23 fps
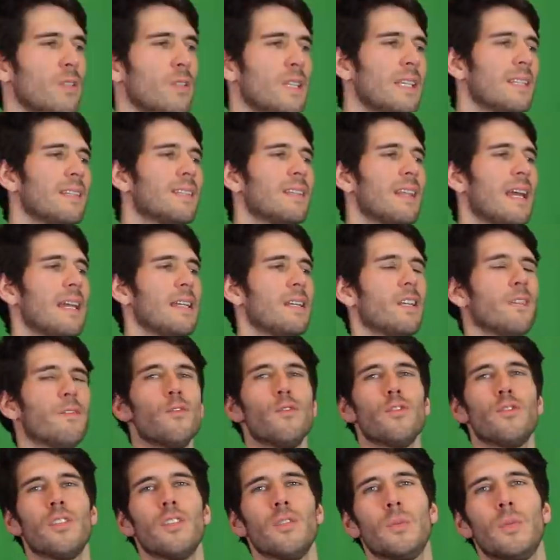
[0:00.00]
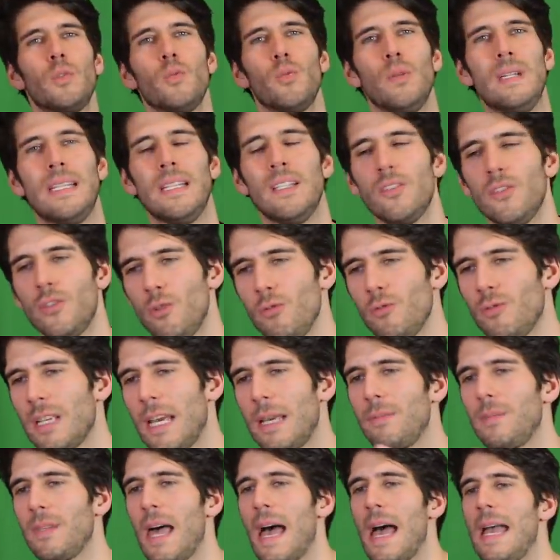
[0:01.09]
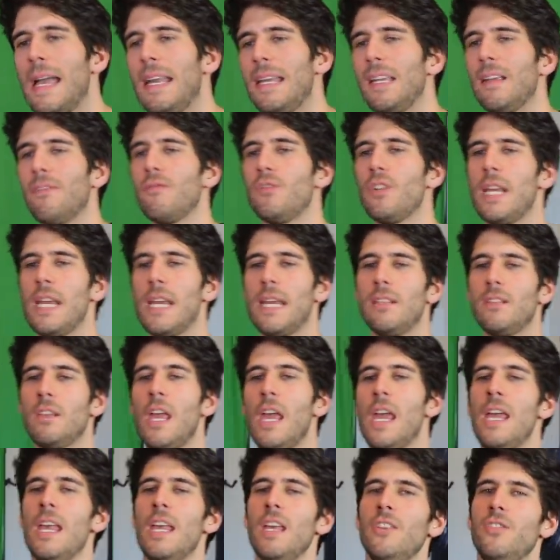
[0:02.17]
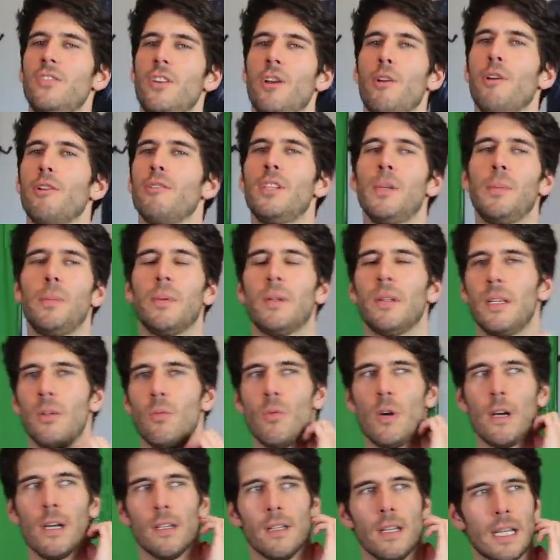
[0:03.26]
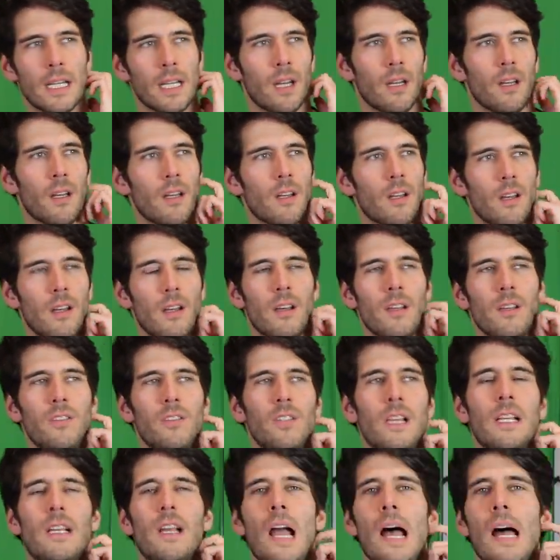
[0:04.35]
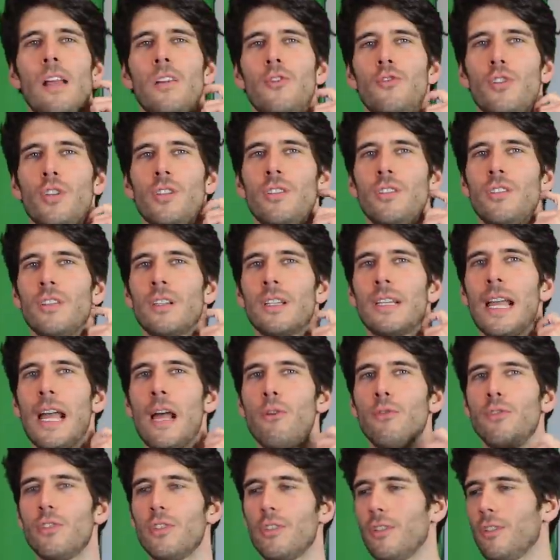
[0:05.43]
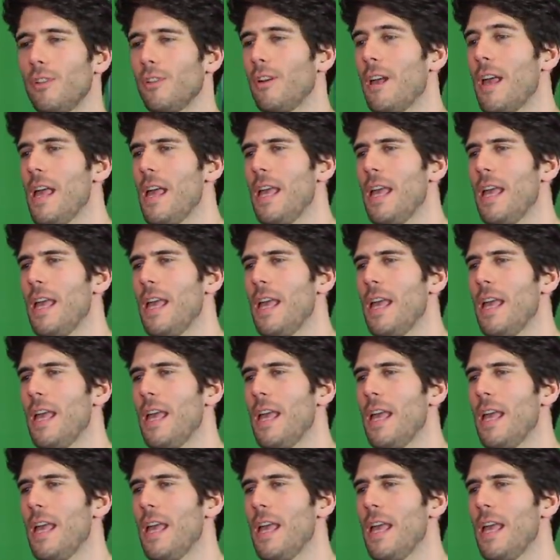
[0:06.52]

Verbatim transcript: then slight differences between these two types, the INFJs, stereotypically what? Like a, a psychologist, a counselor,